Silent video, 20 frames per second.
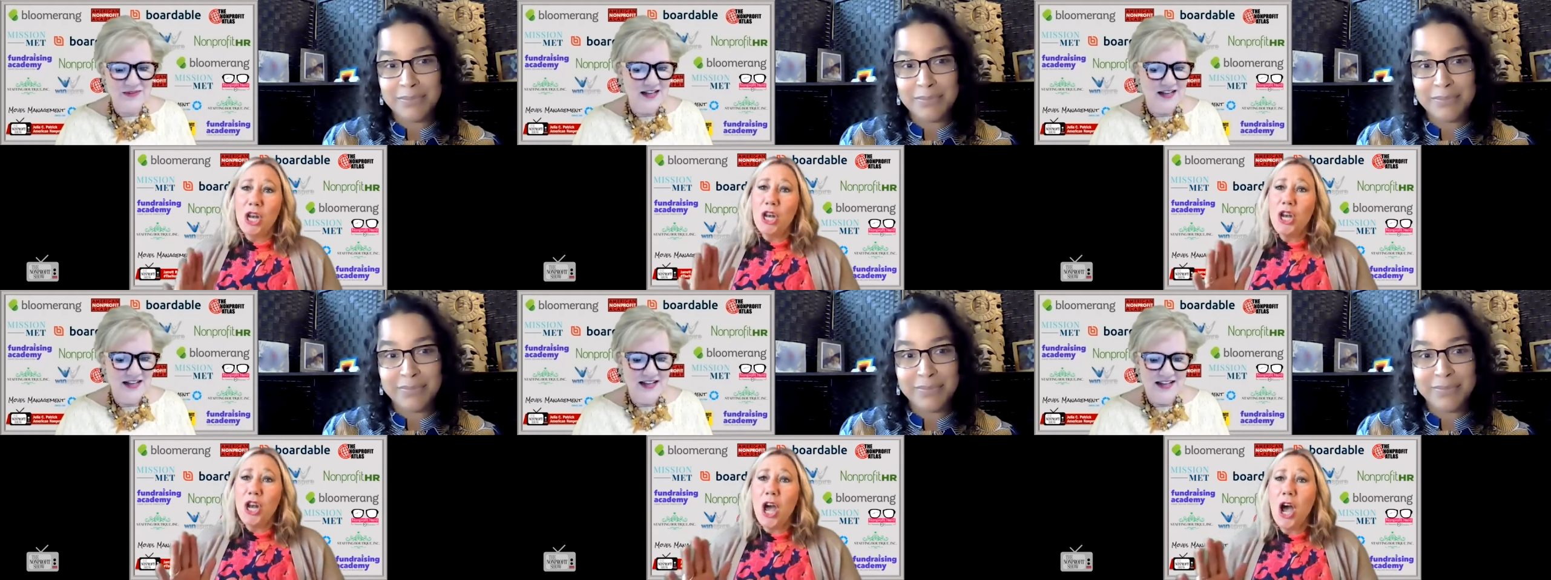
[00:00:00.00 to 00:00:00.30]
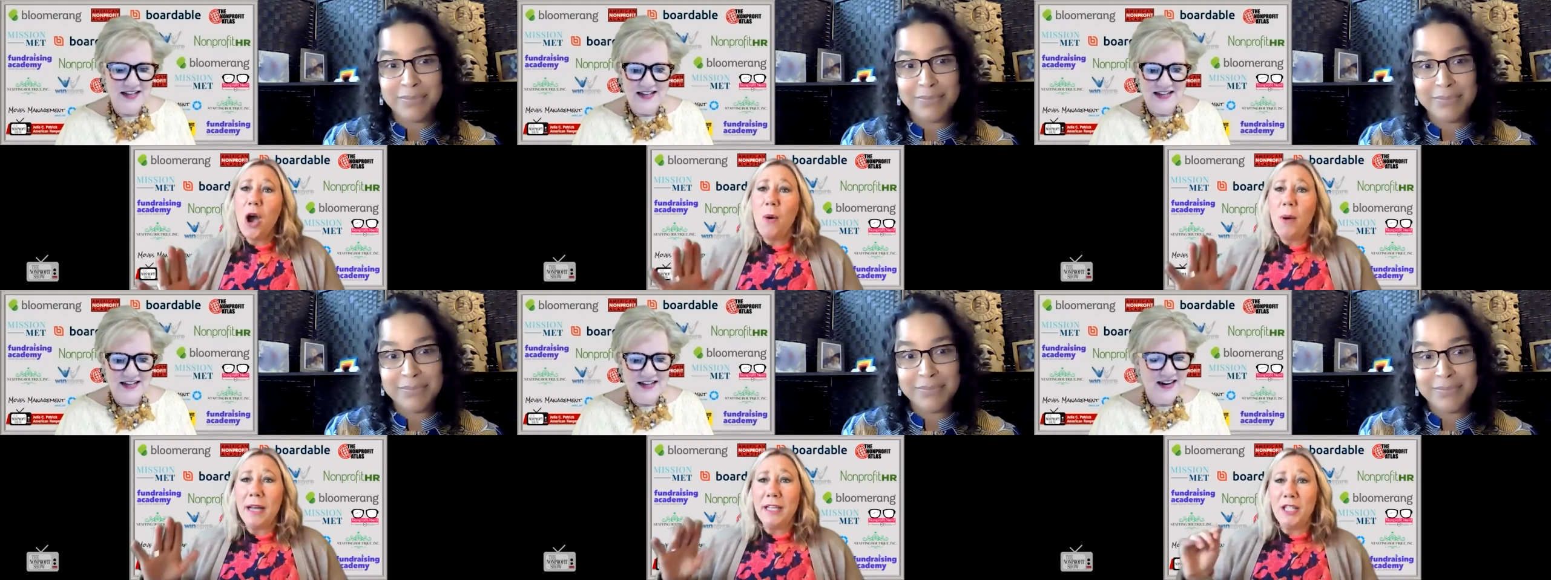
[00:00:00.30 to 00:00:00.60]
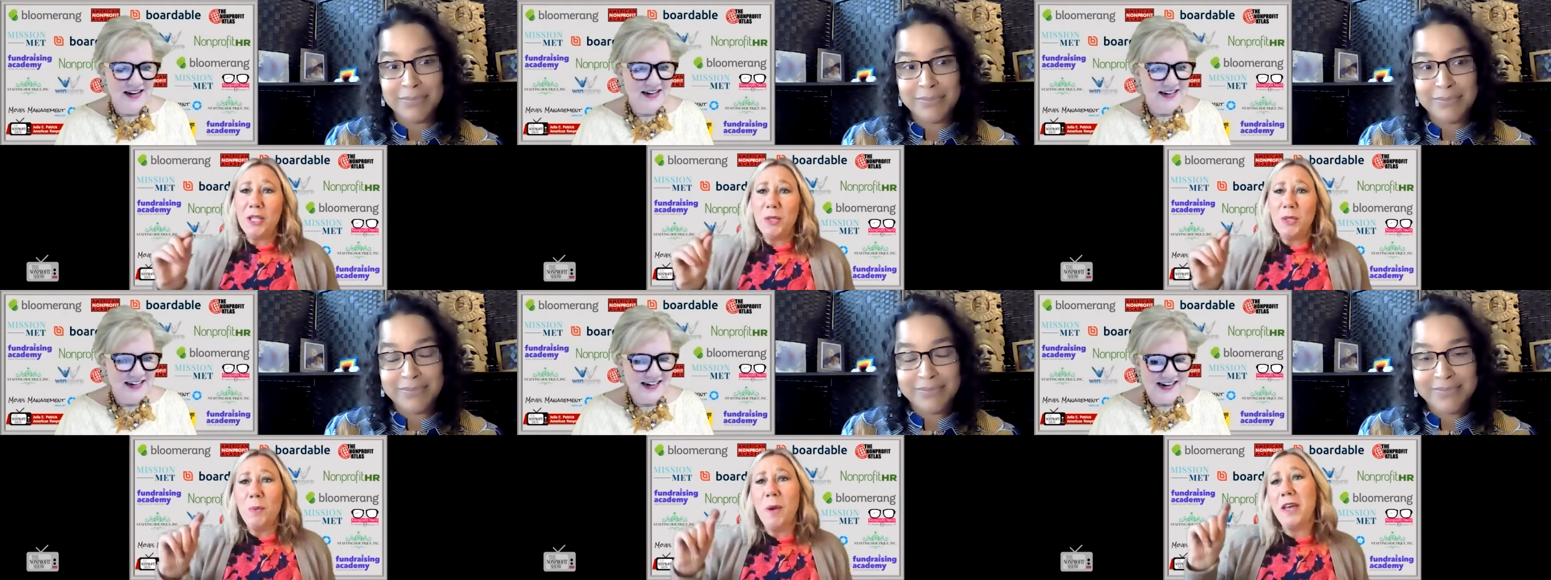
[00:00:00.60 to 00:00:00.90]
Speaker 1: no, I
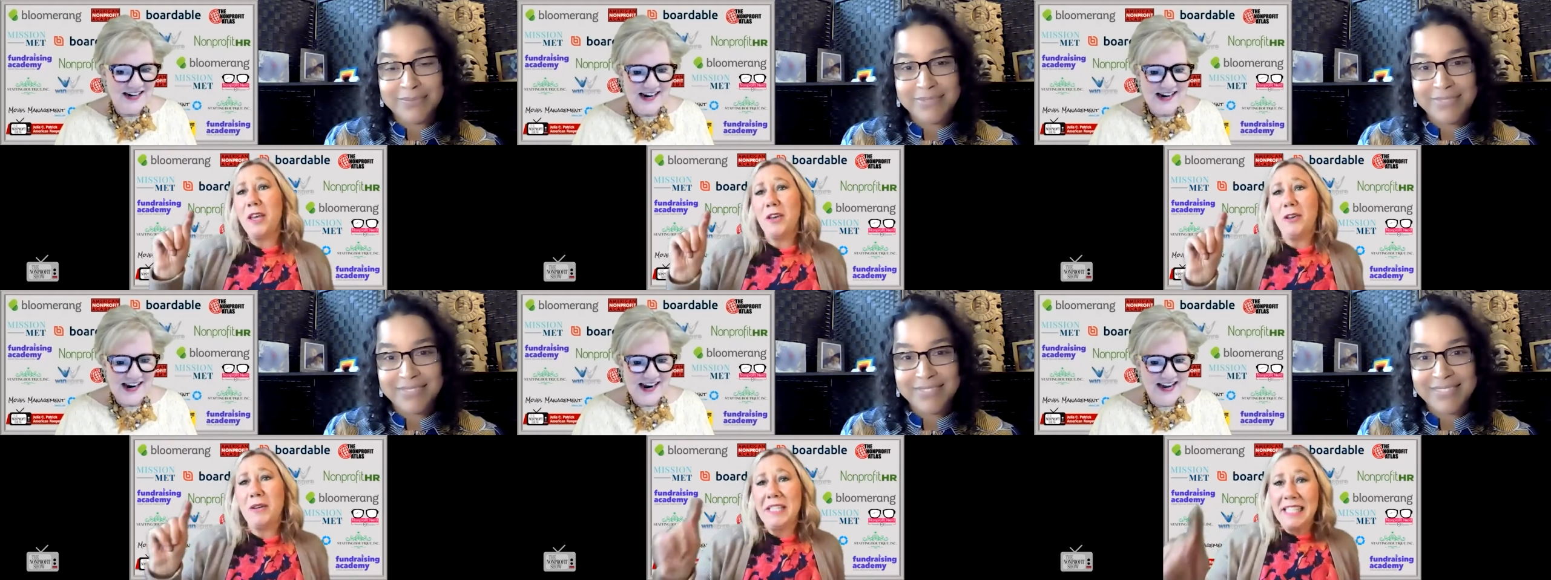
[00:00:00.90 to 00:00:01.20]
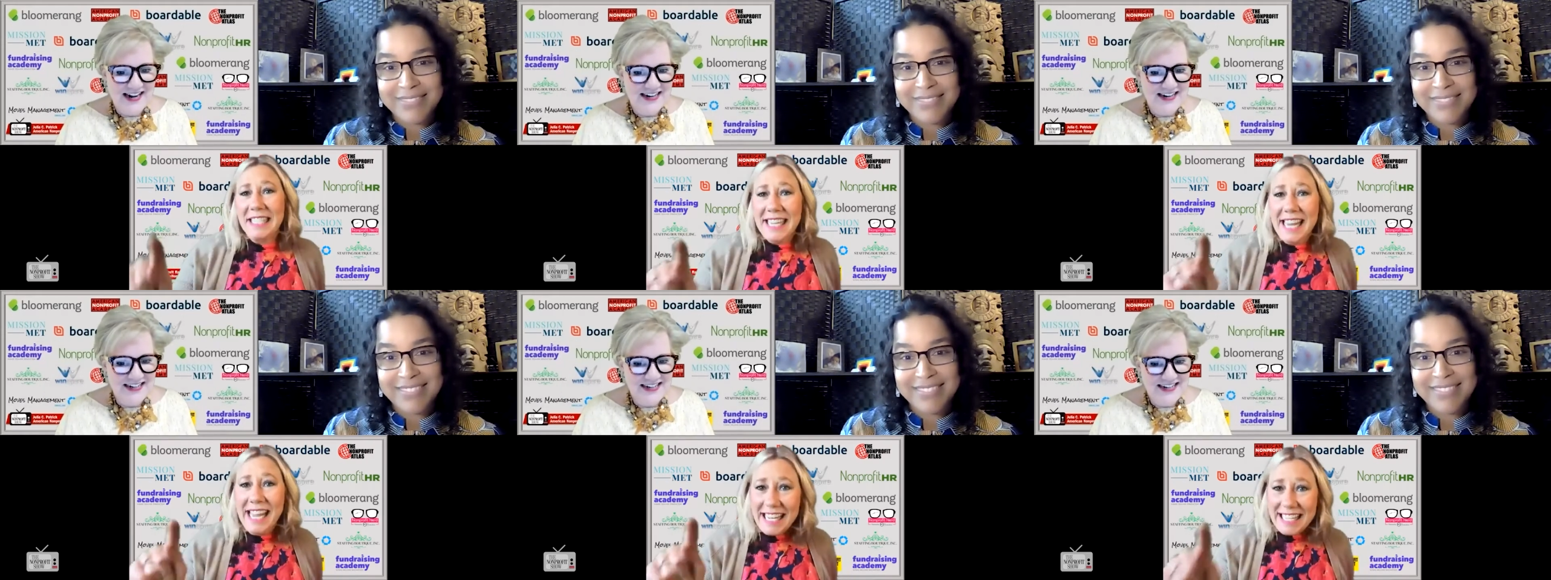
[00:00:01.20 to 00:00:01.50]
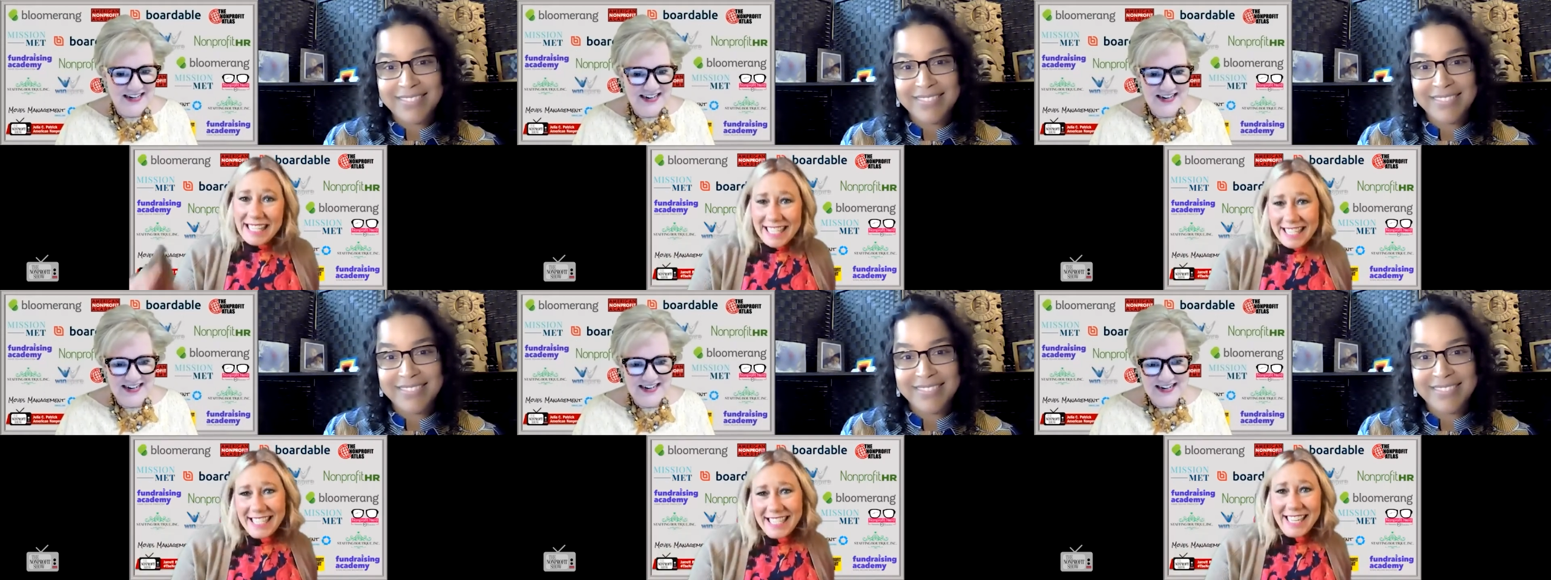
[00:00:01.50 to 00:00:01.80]
just want you to stand
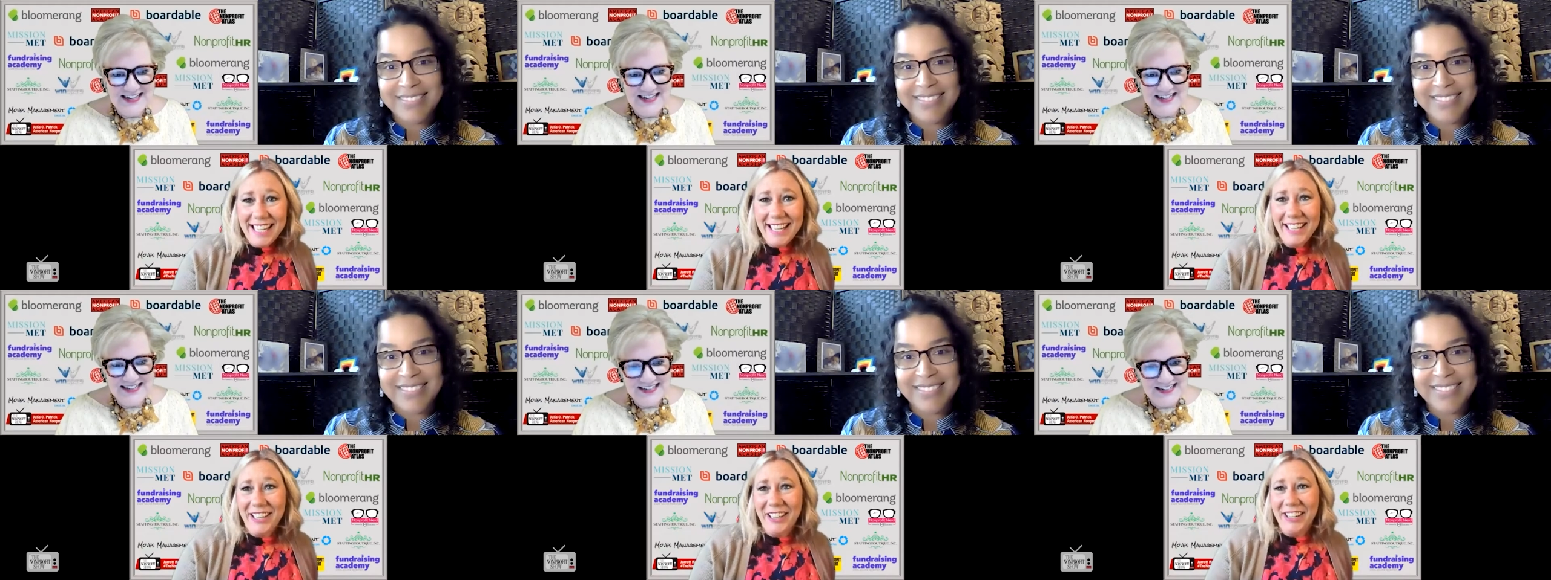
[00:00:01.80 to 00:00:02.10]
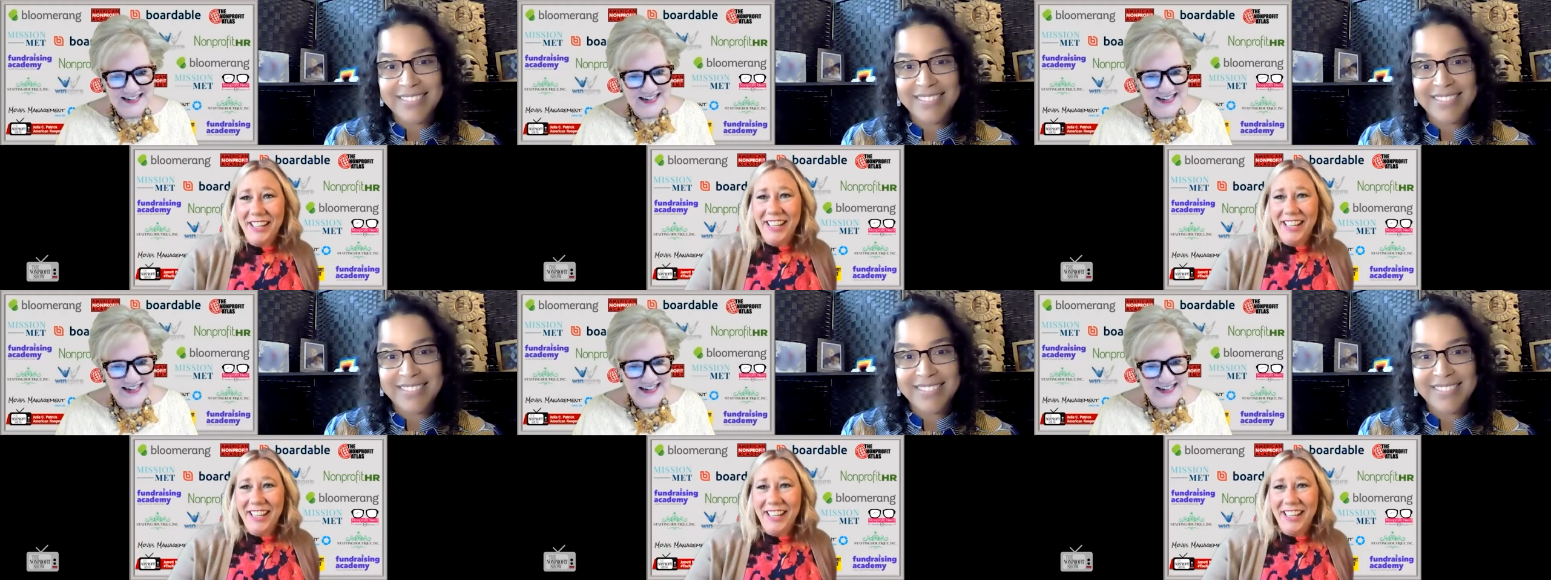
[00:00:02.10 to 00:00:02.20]
still.